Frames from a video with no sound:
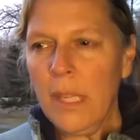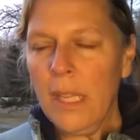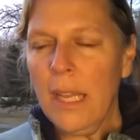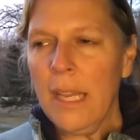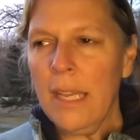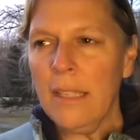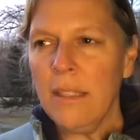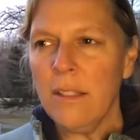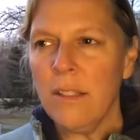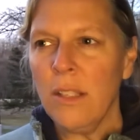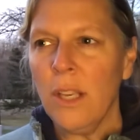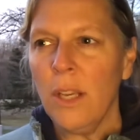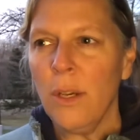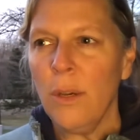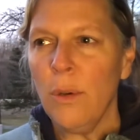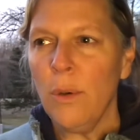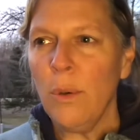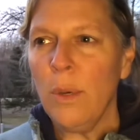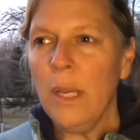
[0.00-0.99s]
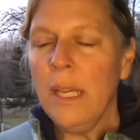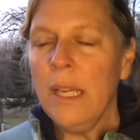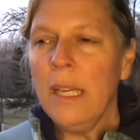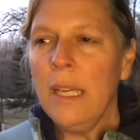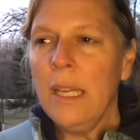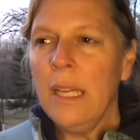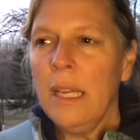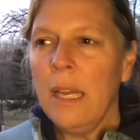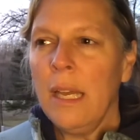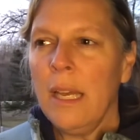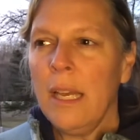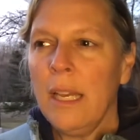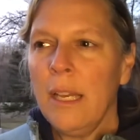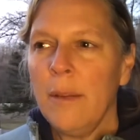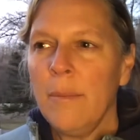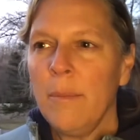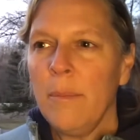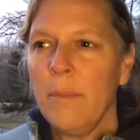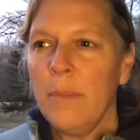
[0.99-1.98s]
And so
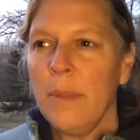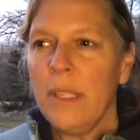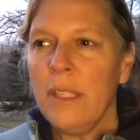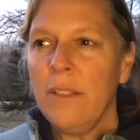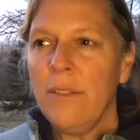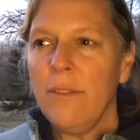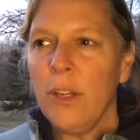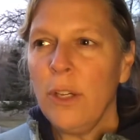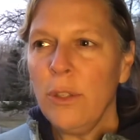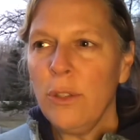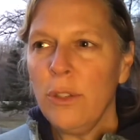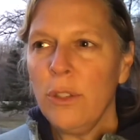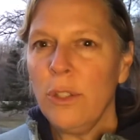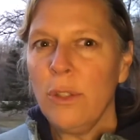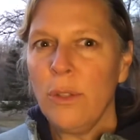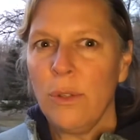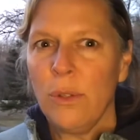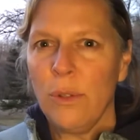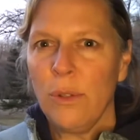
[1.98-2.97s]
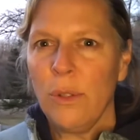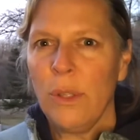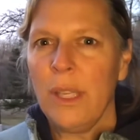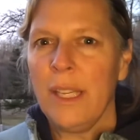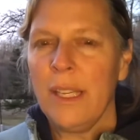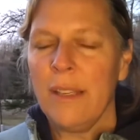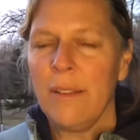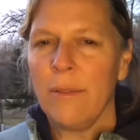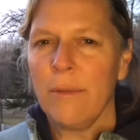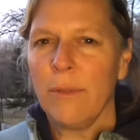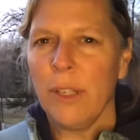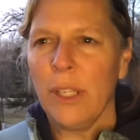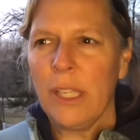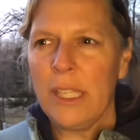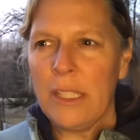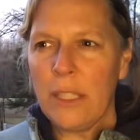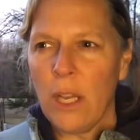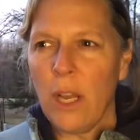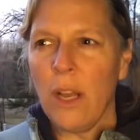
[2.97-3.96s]
the devotional
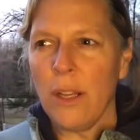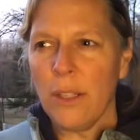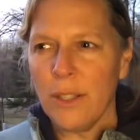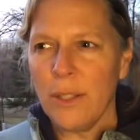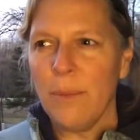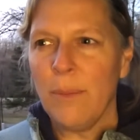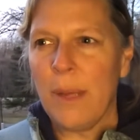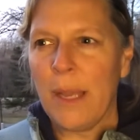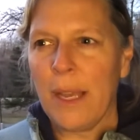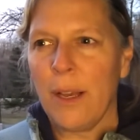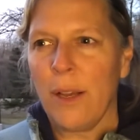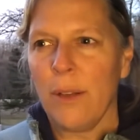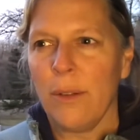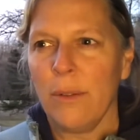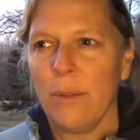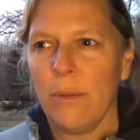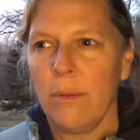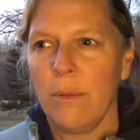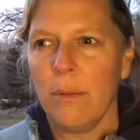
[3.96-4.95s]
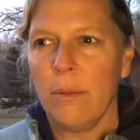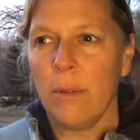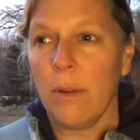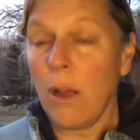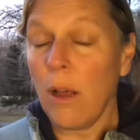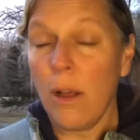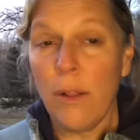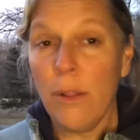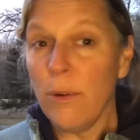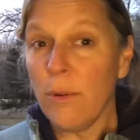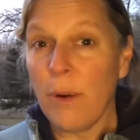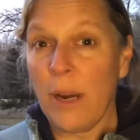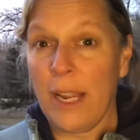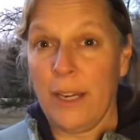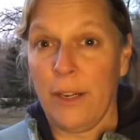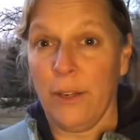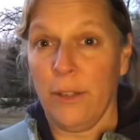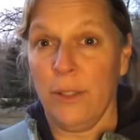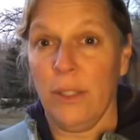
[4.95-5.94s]
really talks about, all the
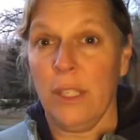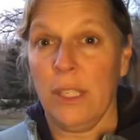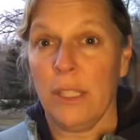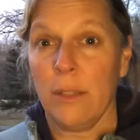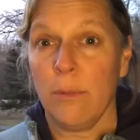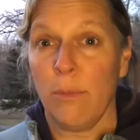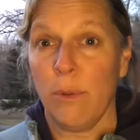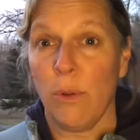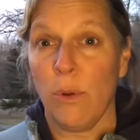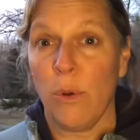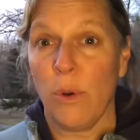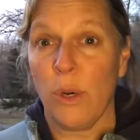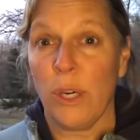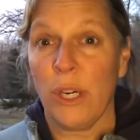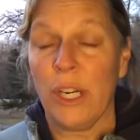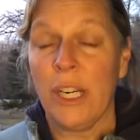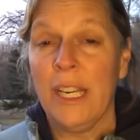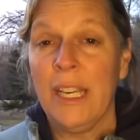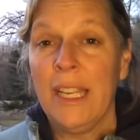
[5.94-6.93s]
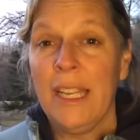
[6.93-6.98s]
writers explore,